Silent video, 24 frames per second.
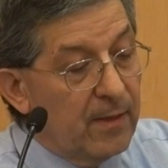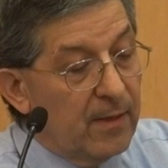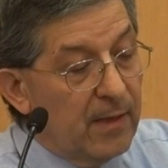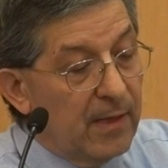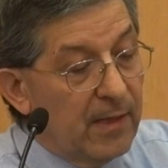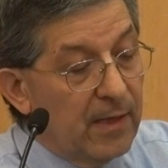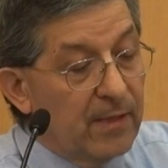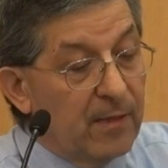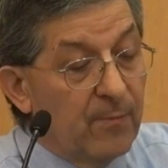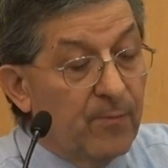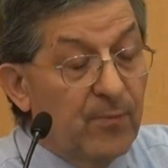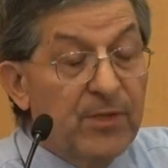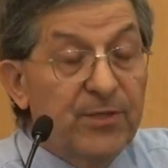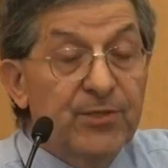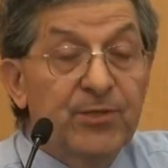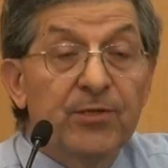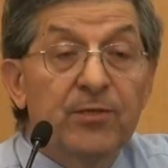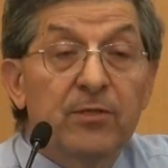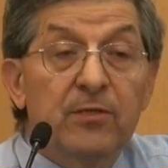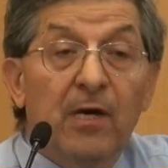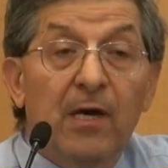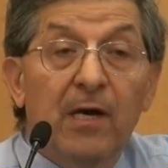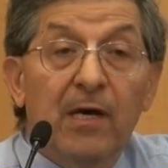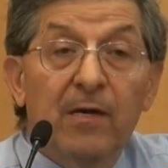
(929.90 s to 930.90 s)
At the
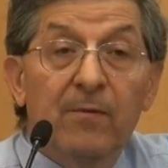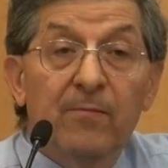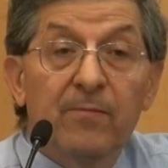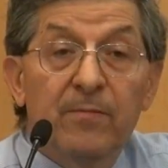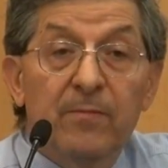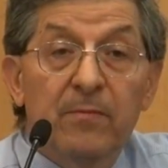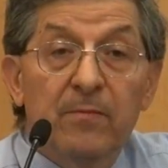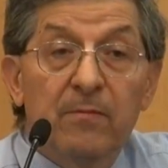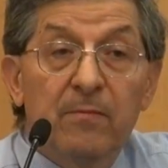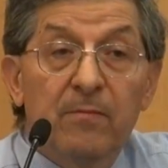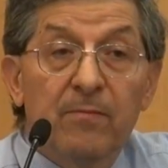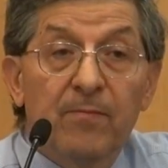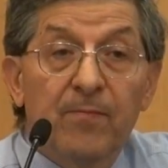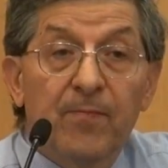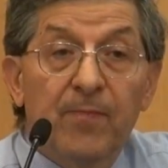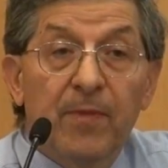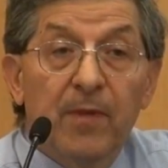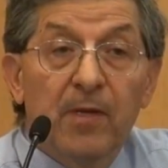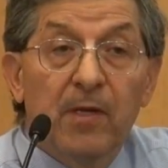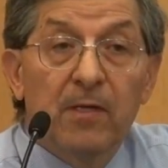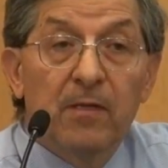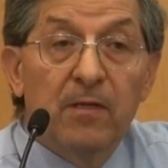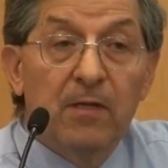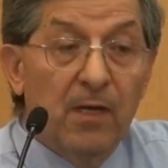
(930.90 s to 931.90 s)
present time,
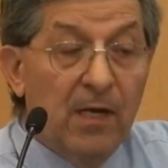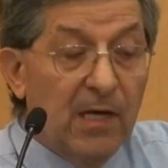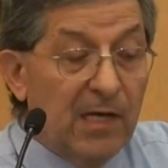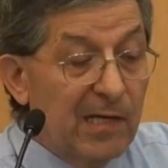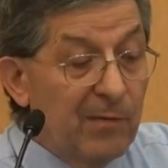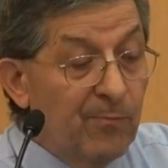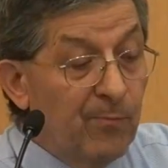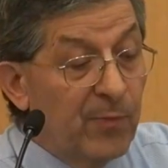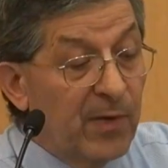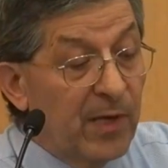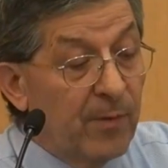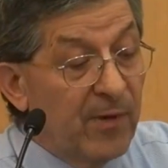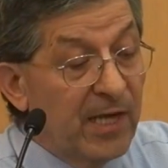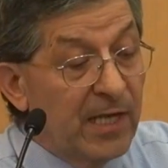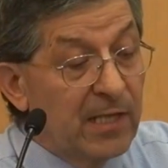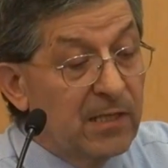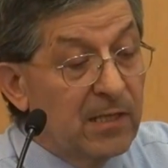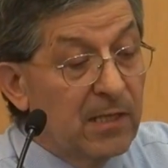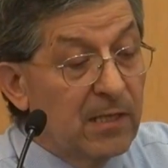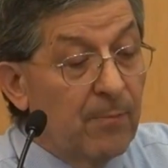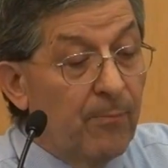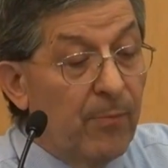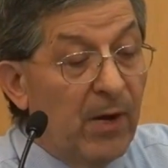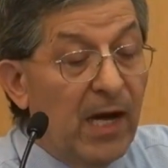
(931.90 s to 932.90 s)
they are
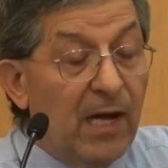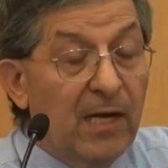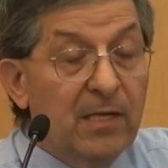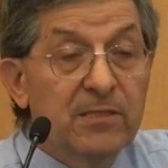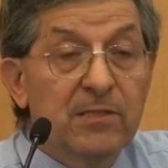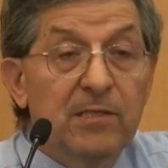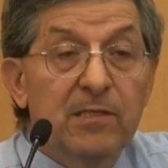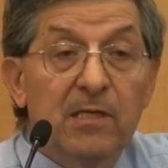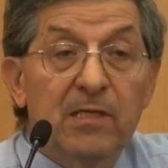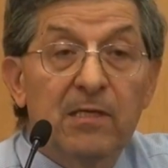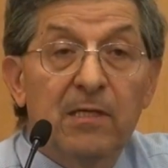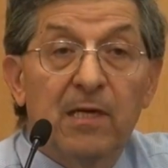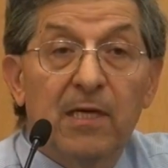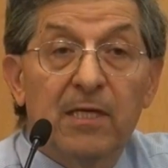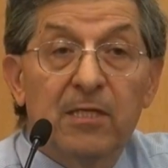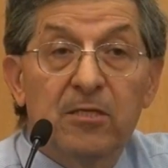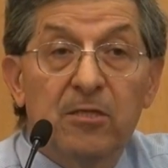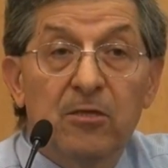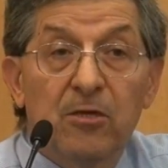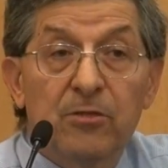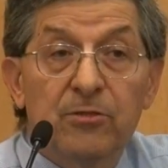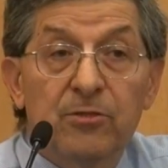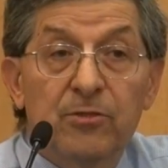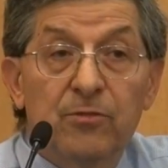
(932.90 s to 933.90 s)
implementing a policy that
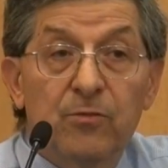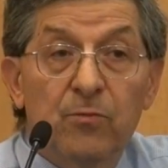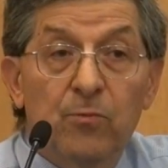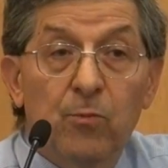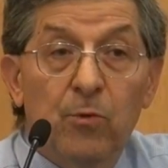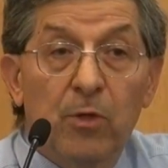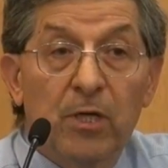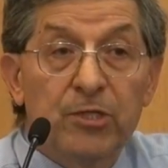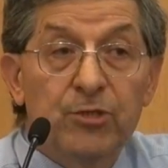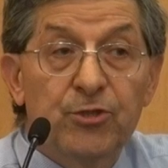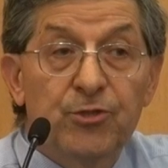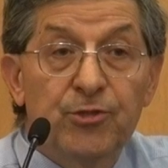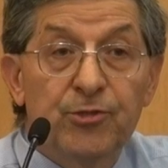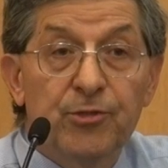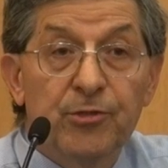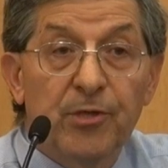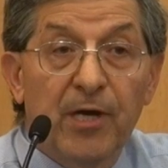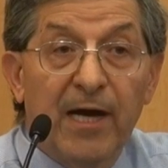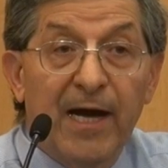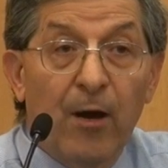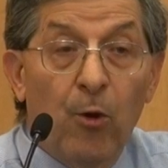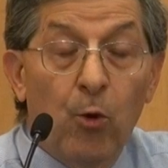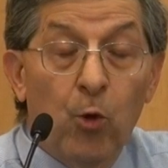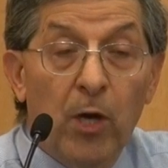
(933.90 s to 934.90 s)
just was
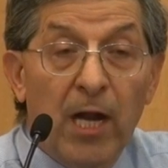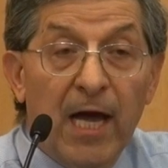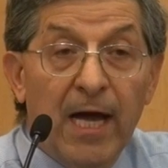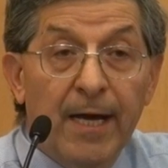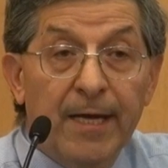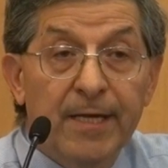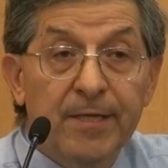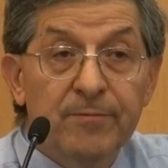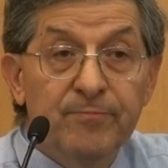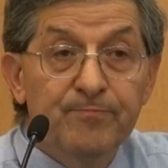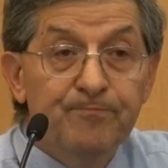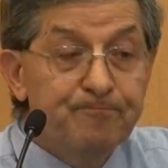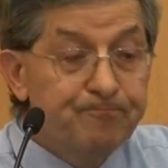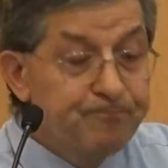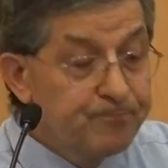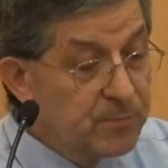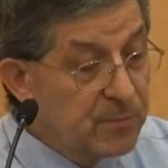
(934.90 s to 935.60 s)
outlined,